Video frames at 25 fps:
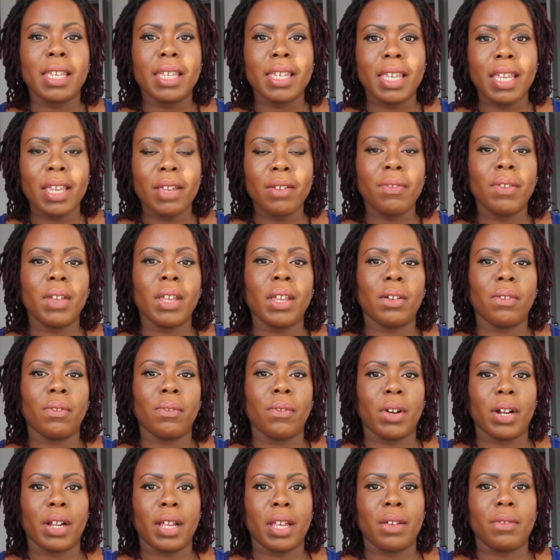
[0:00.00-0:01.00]
giving
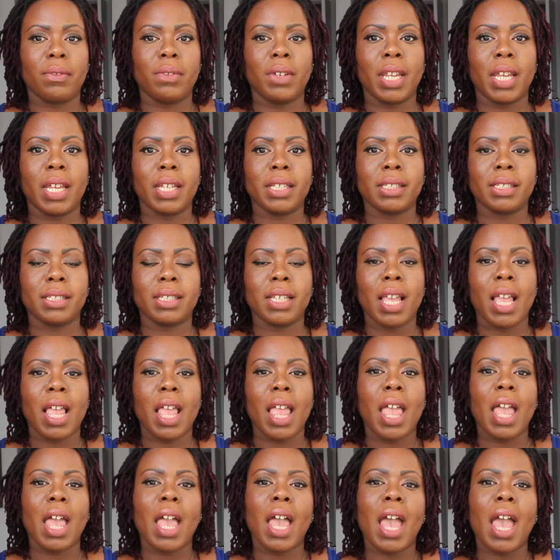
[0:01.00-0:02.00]
forgiveness,
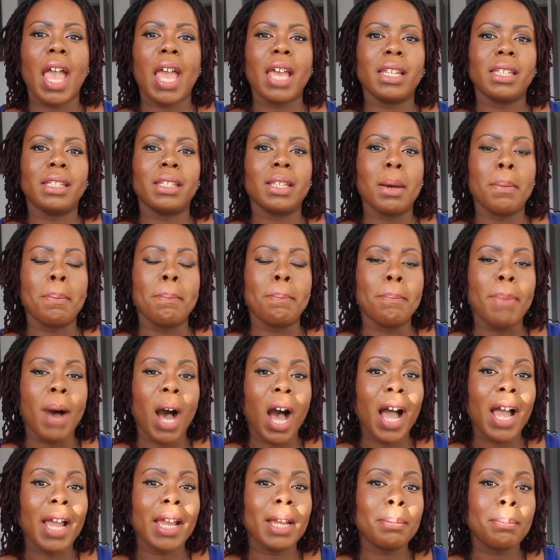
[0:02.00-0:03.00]
and the
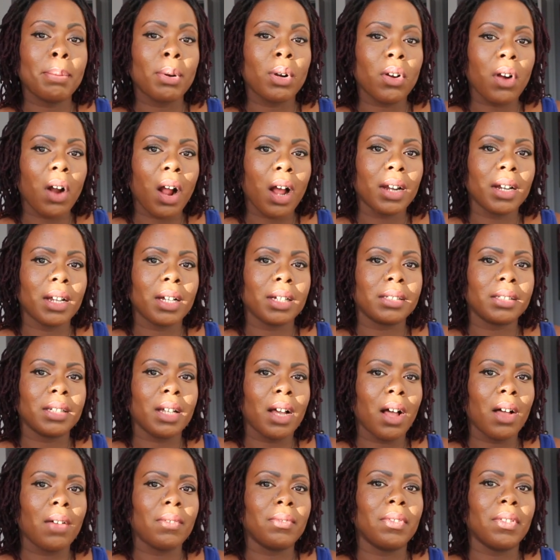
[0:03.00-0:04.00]
byproduct
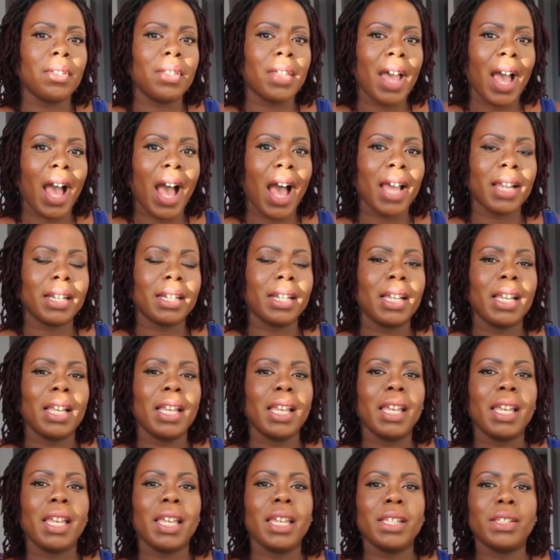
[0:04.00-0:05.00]
of that
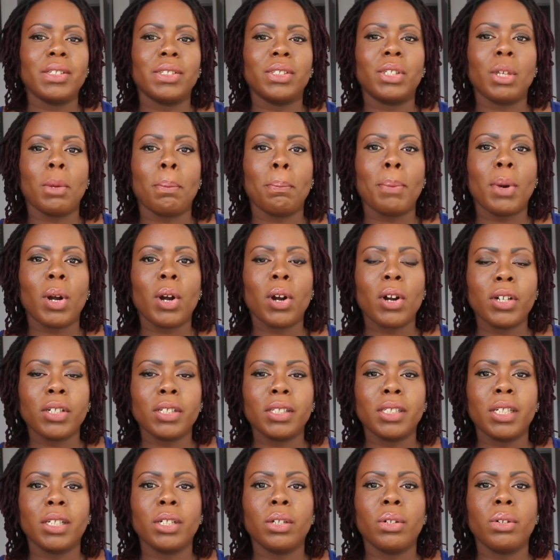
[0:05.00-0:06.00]
is the
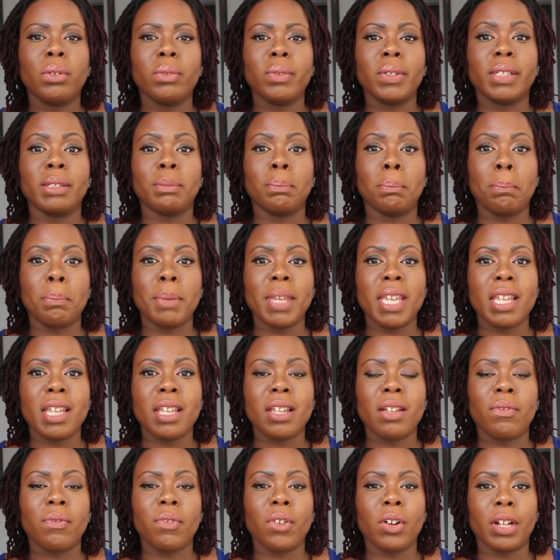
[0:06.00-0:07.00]
person who is
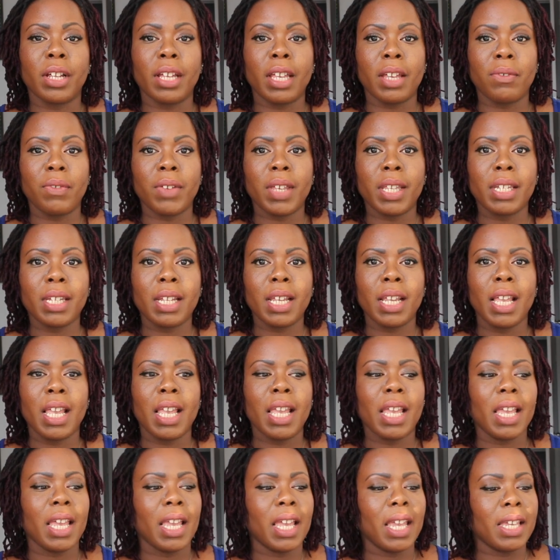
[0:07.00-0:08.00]
being forgiven
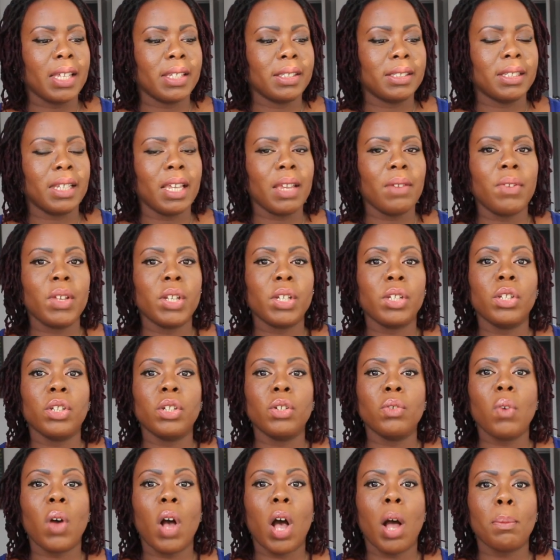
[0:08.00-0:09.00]
is given
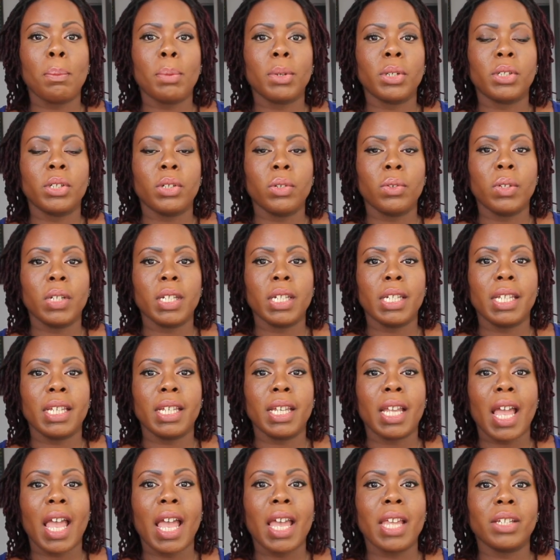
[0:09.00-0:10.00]
new
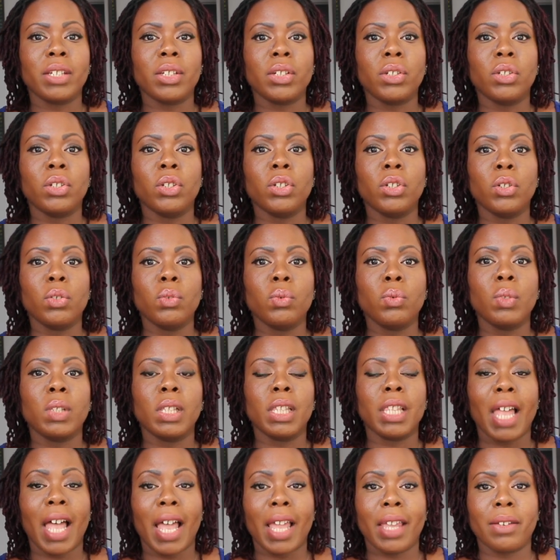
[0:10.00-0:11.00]
opportunity and new
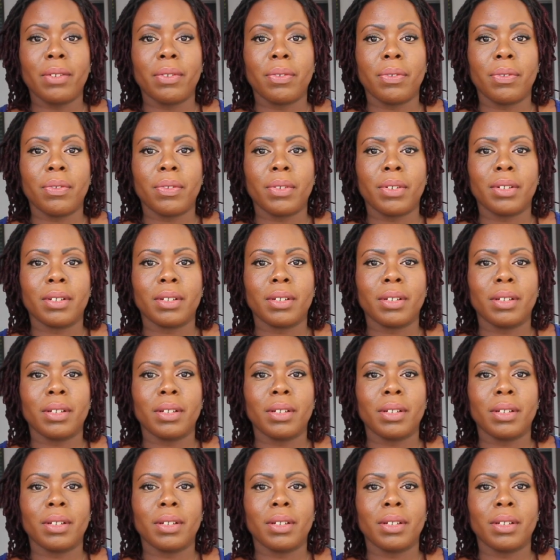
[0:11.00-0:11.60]
life,